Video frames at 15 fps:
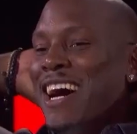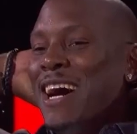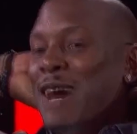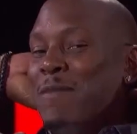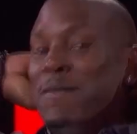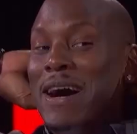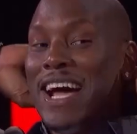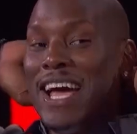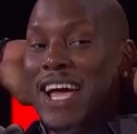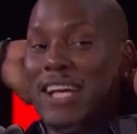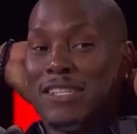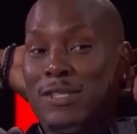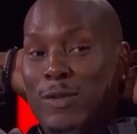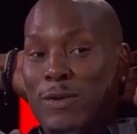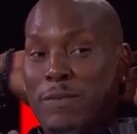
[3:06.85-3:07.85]
Uh, my
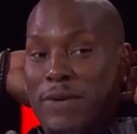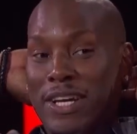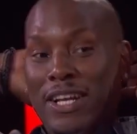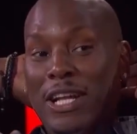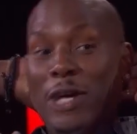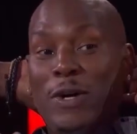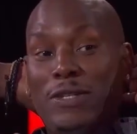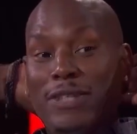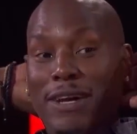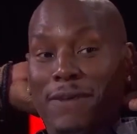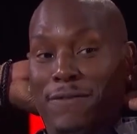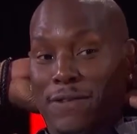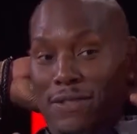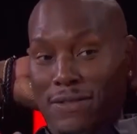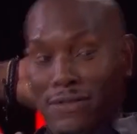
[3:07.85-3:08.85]
answer would be a little
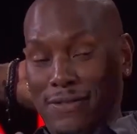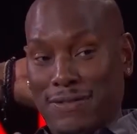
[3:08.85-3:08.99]
different.